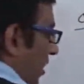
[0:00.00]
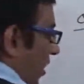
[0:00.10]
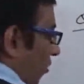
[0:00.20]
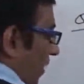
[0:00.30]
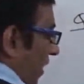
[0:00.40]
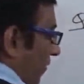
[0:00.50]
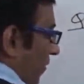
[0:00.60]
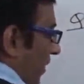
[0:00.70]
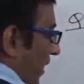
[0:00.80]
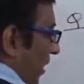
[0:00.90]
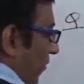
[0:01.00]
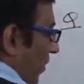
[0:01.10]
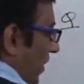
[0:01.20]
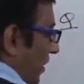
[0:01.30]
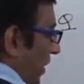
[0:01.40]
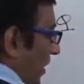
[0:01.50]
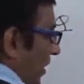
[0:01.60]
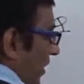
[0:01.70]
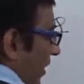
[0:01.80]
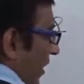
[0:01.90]
how can we calculate
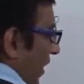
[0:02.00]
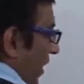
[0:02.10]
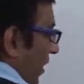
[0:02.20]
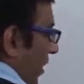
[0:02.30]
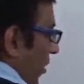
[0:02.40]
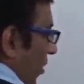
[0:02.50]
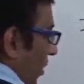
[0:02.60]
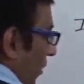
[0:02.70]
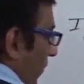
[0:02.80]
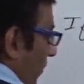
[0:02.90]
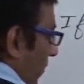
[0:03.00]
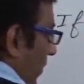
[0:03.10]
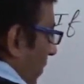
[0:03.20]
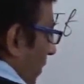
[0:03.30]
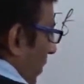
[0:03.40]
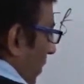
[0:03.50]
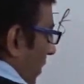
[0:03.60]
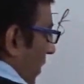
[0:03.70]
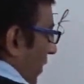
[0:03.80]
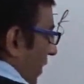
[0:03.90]
the area of
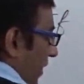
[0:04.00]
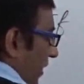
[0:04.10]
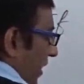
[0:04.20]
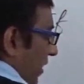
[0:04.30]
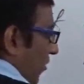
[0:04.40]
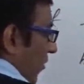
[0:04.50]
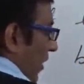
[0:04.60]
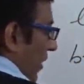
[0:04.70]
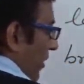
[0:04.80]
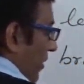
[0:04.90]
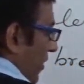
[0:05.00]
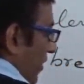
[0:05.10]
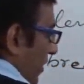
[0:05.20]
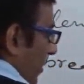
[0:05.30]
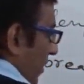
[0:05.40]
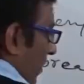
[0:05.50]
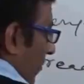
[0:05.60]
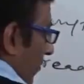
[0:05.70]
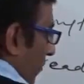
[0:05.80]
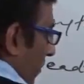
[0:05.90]
rectangular
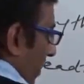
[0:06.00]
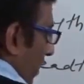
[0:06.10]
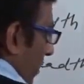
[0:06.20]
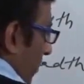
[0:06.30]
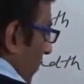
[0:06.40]
piece